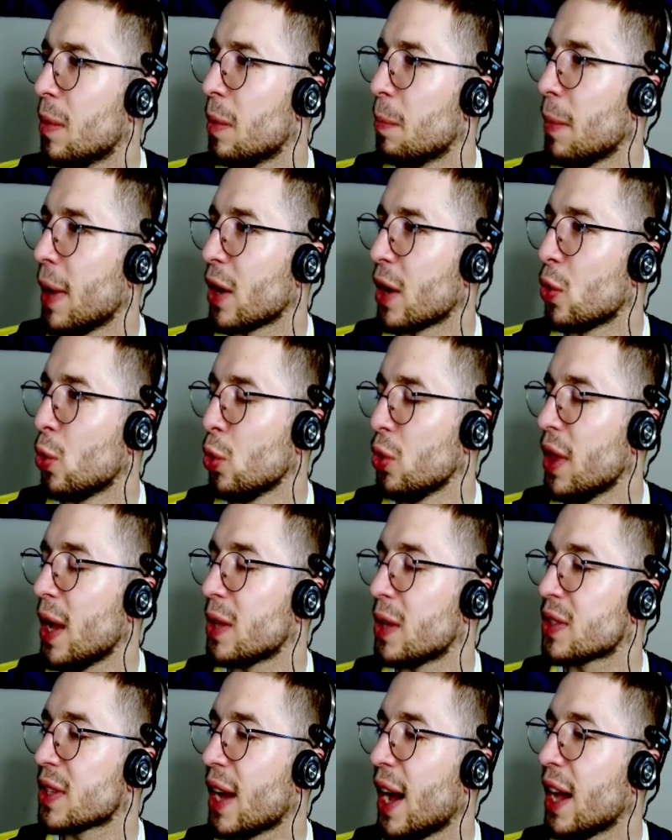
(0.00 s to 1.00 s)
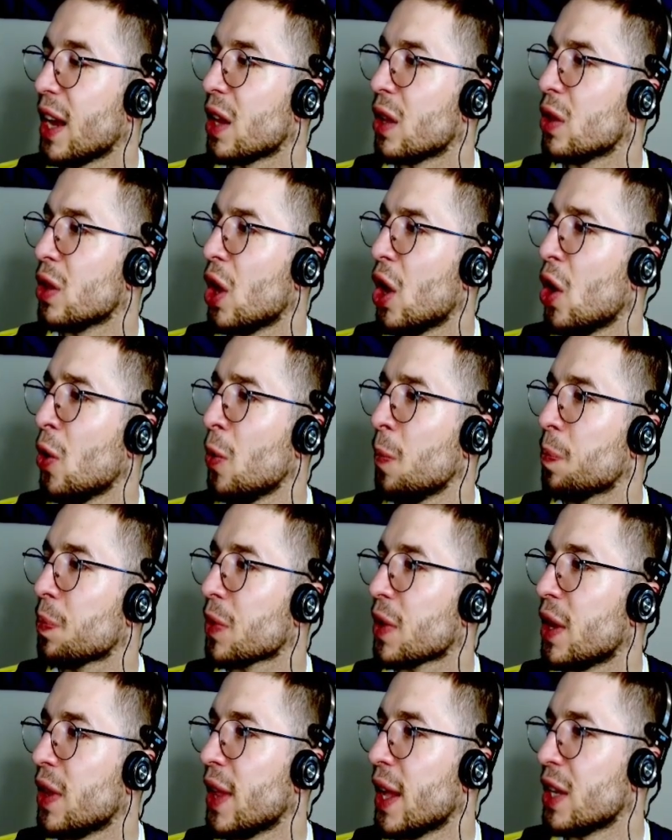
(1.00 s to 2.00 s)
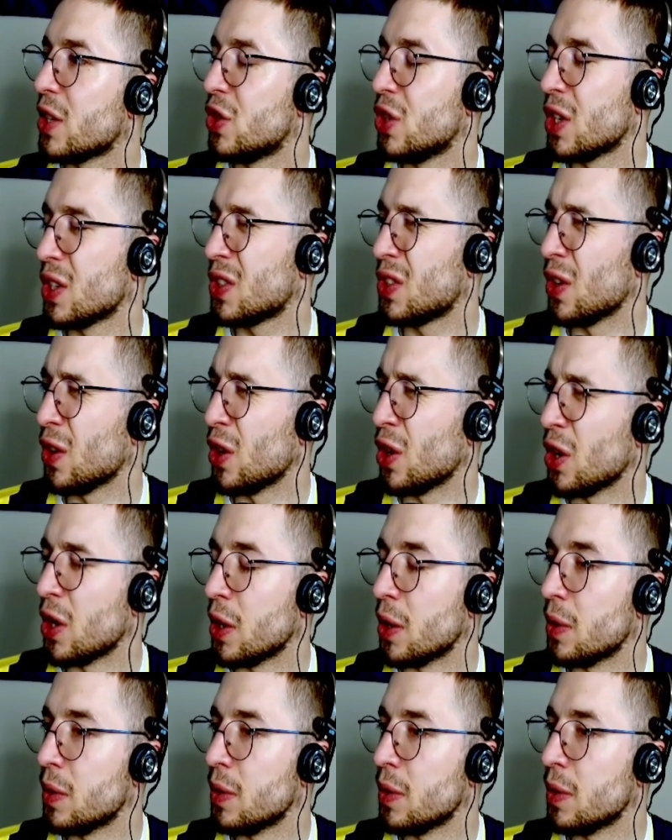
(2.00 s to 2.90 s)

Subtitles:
my cooldown is kind of low, and that's just a